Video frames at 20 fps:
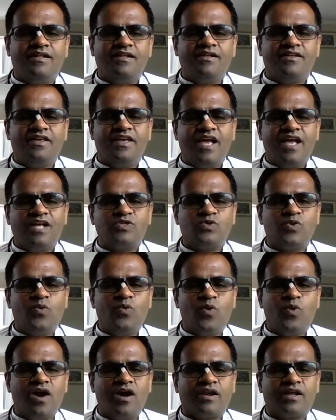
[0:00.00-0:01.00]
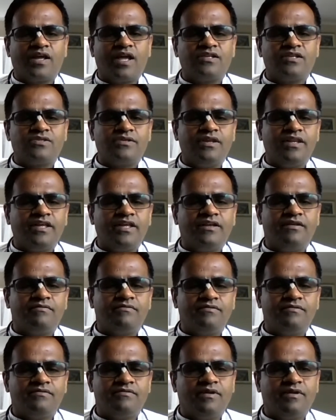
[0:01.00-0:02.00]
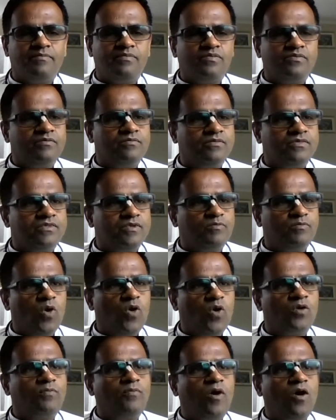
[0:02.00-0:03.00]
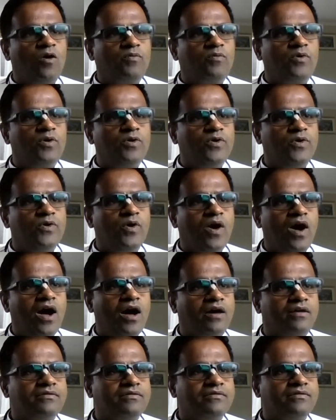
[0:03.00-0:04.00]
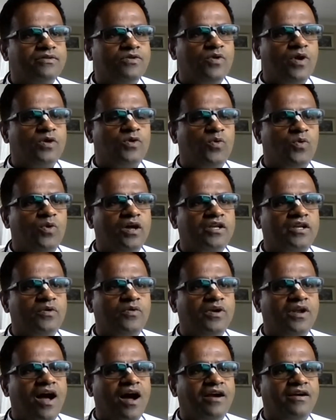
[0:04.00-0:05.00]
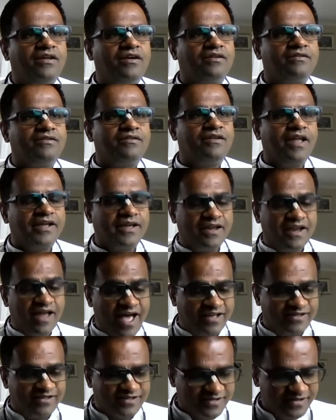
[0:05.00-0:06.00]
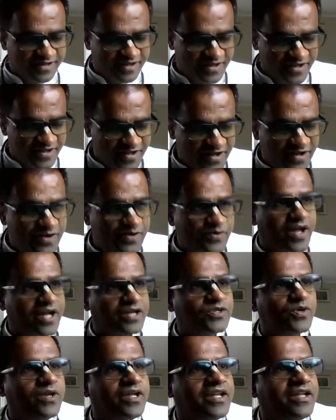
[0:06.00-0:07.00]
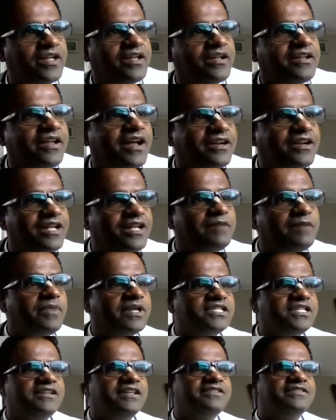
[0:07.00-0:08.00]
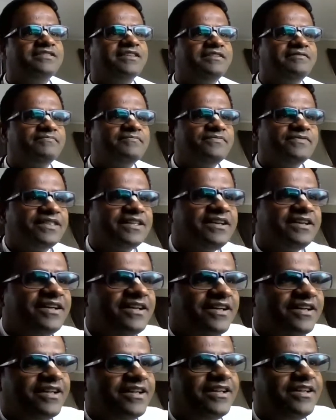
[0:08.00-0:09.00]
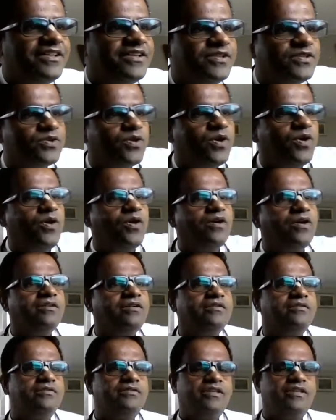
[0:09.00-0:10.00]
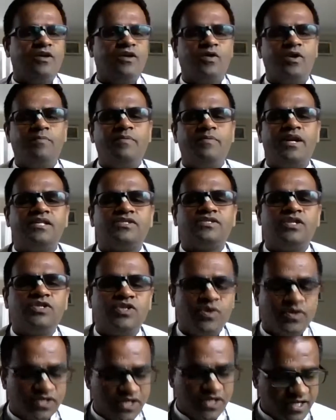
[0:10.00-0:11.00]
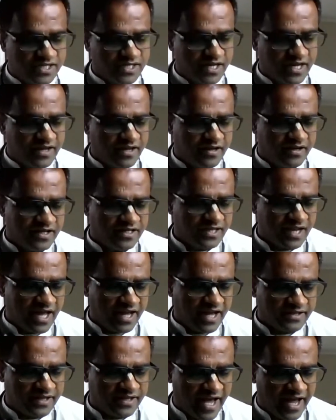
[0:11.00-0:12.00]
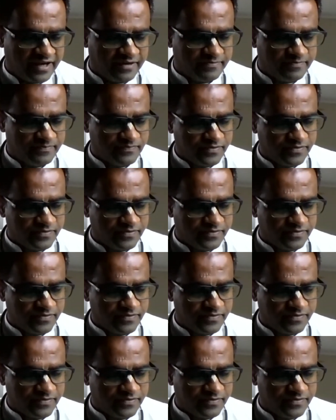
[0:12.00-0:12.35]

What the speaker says: He has to work actually. The more powerful you are, you have to work even harder, like an ass, to actually get that presidency. So everybody's situation is like that.